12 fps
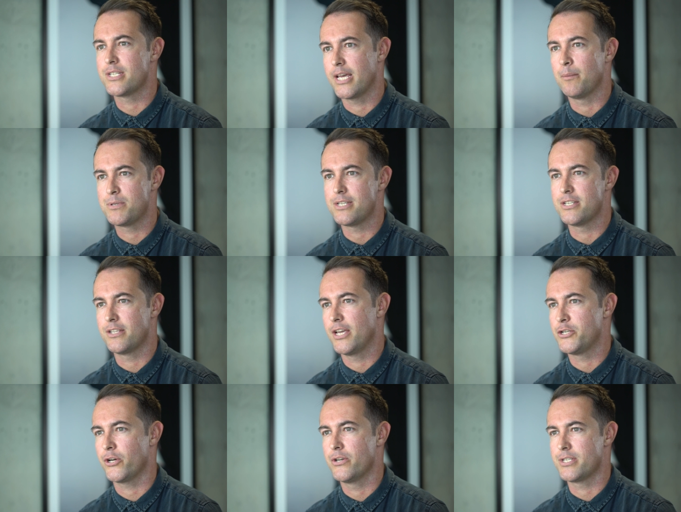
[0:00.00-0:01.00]
steps into
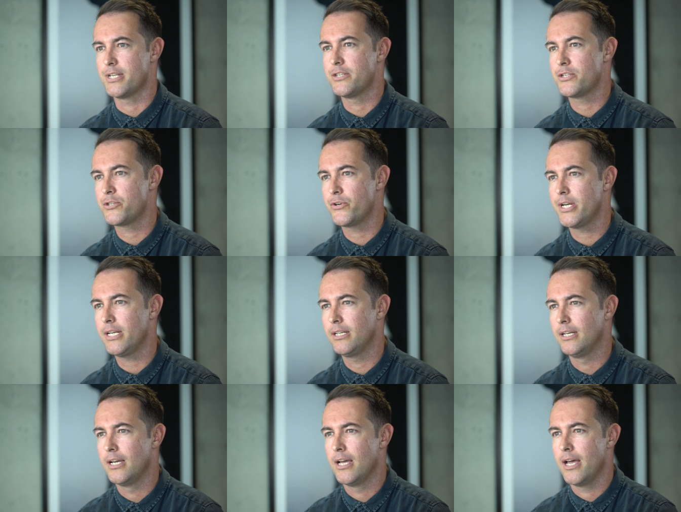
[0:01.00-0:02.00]
their chosen industry
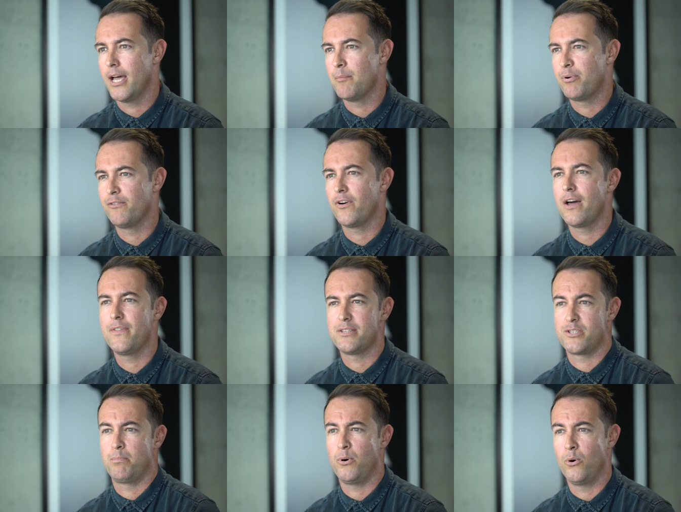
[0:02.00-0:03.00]
and provide that
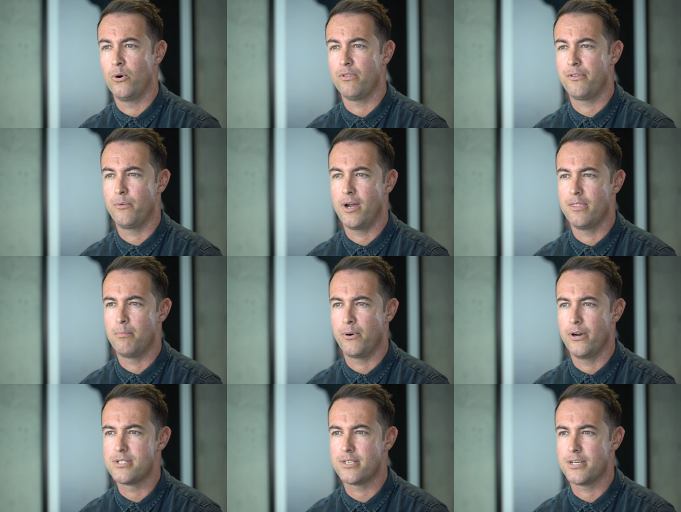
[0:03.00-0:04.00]
support throughout the
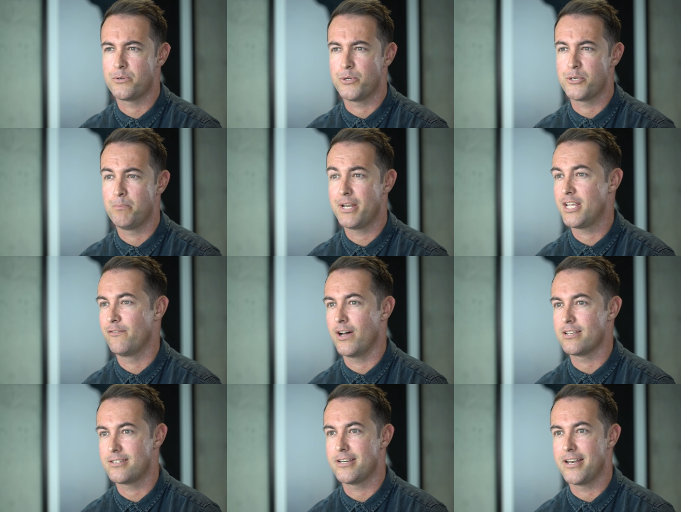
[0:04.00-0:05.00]
process, which many of
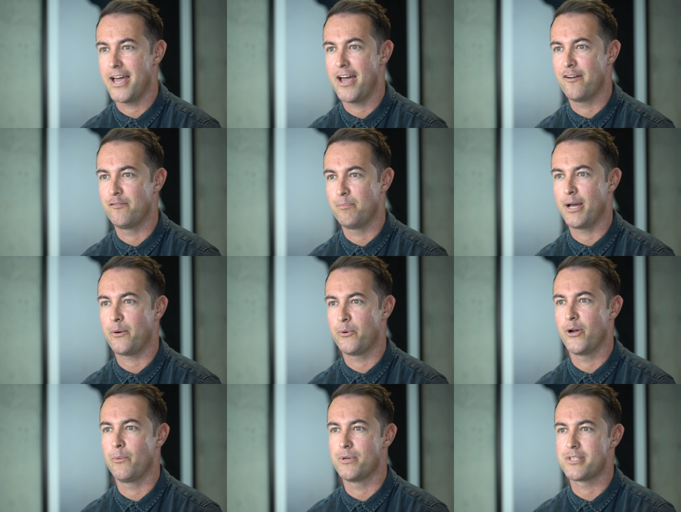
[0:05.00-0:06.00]
us didn't have back when
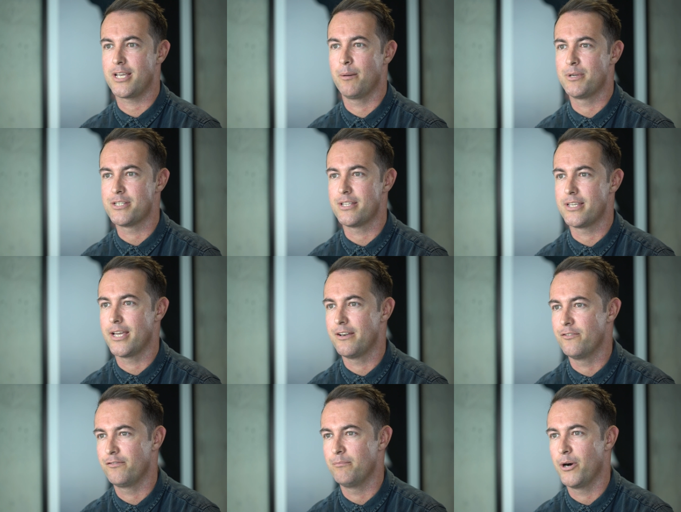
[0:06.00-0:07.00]
I was coming to the end
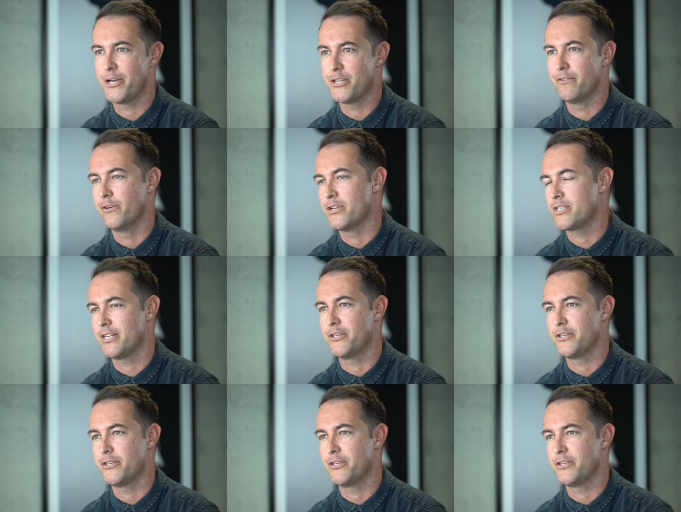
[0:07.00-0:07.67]
of my university